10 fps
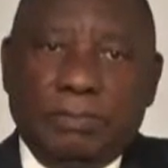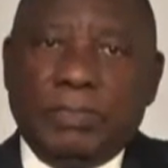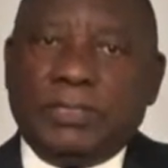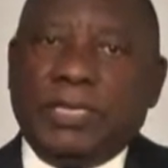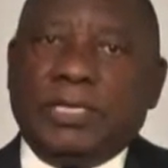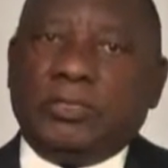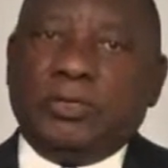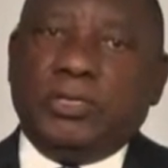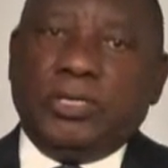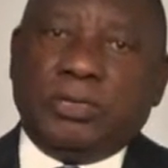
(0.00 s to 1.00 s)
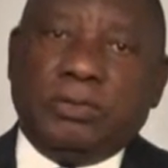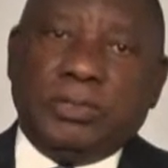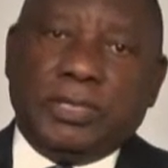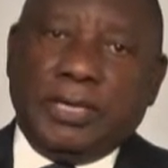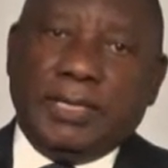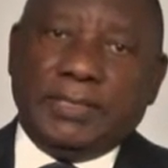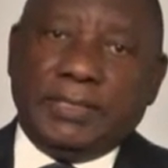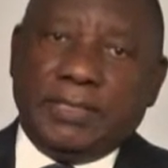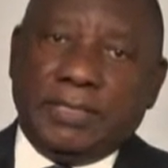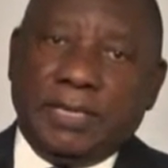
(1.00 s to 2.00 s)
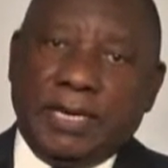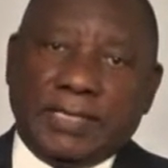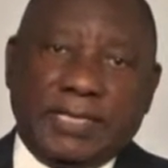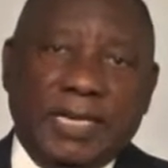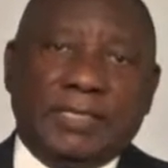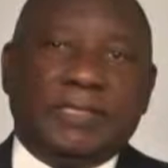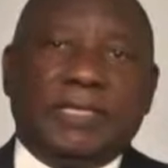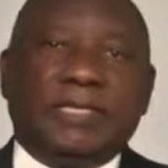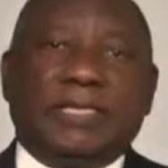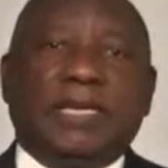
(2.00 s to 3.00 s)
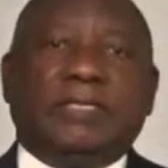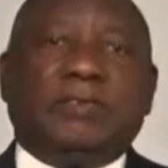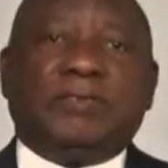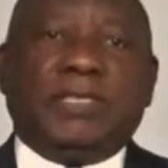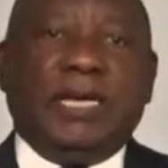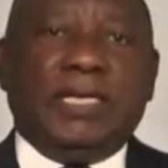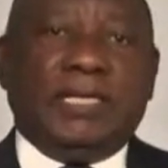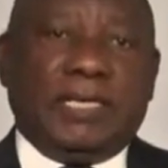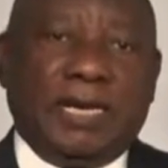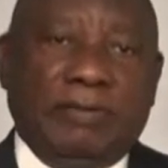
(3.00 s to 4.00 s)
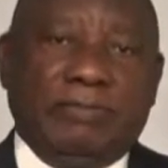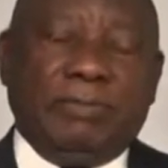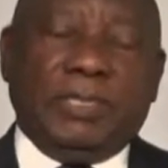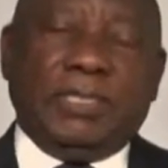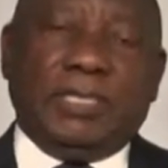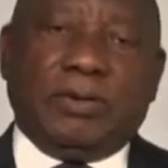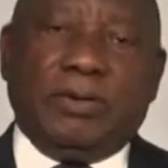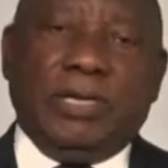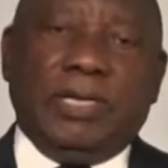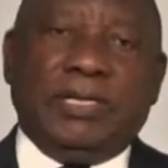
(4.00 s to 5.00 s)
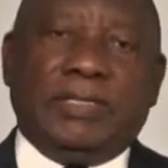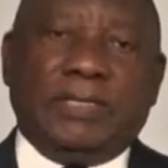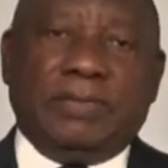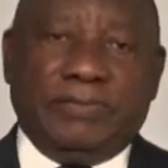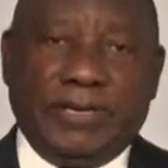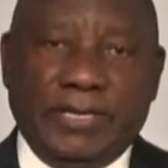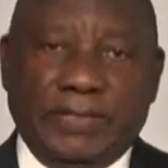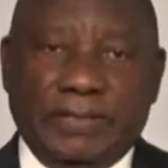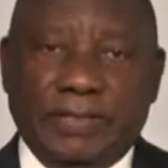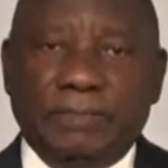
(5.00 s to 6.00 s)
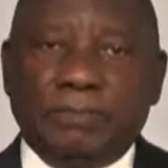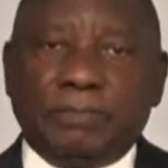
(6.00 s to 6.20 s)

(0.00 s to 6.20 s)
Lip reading: Mr. Antonio Guterres, Excellencies, Heads of State and Government, colleagues and friends.